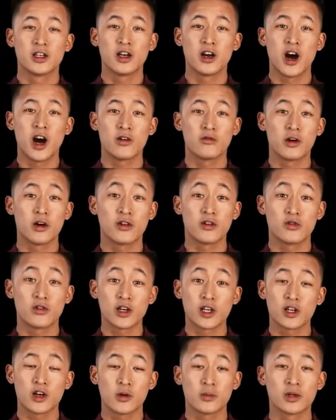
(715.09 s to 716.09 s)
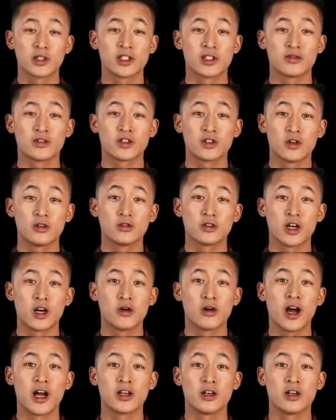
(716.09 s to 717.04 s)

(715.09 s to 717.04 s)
I run 3 copies of Son Gohan,